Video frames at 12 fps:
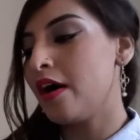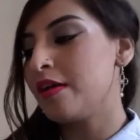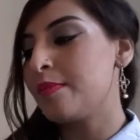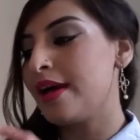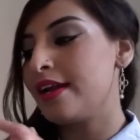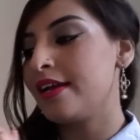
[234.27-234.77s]

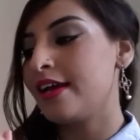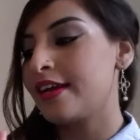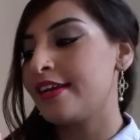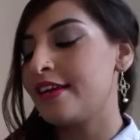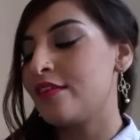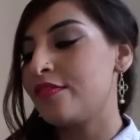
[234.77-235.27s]
Eye Palette
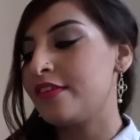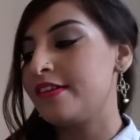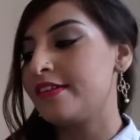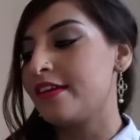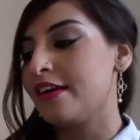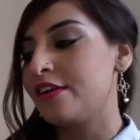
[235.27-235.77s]
and I love the
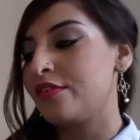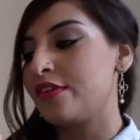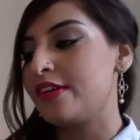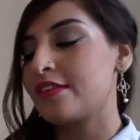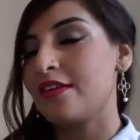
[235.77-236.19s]
design of it.